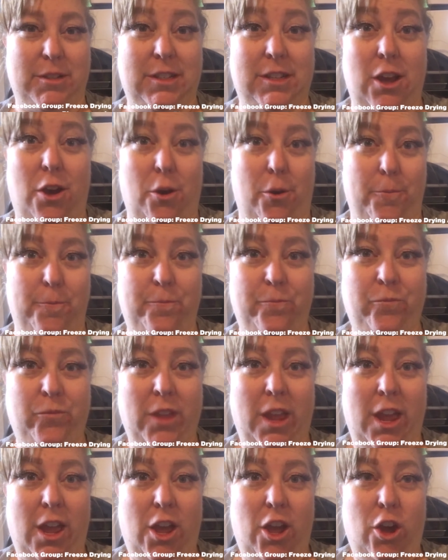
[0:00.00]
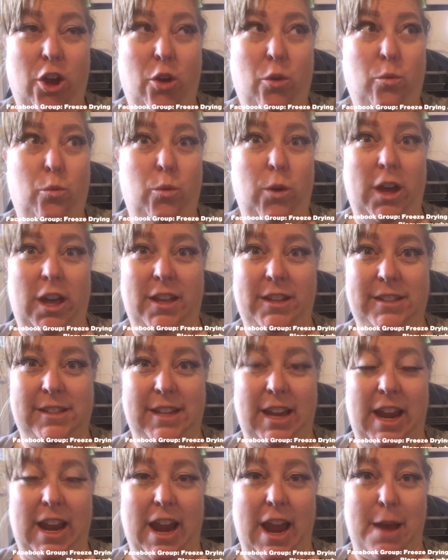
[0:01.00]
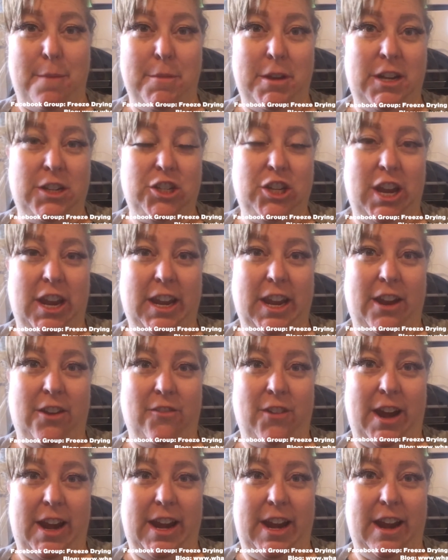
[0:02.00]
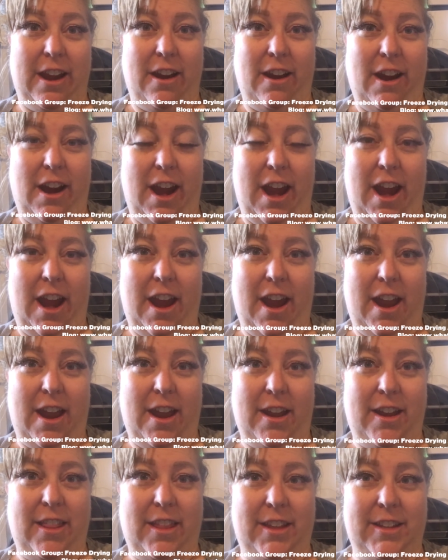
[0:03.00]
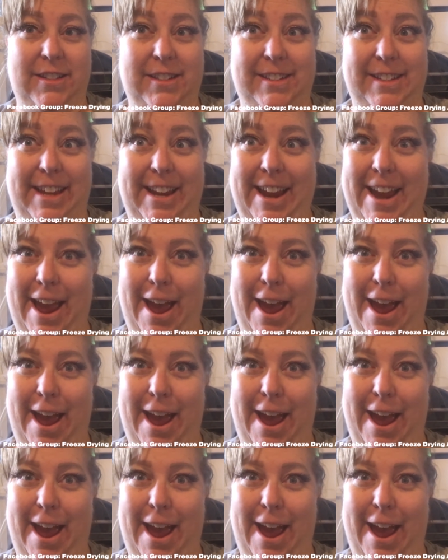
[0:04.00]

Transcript: So we'll see. I'm going to check it right here and let's see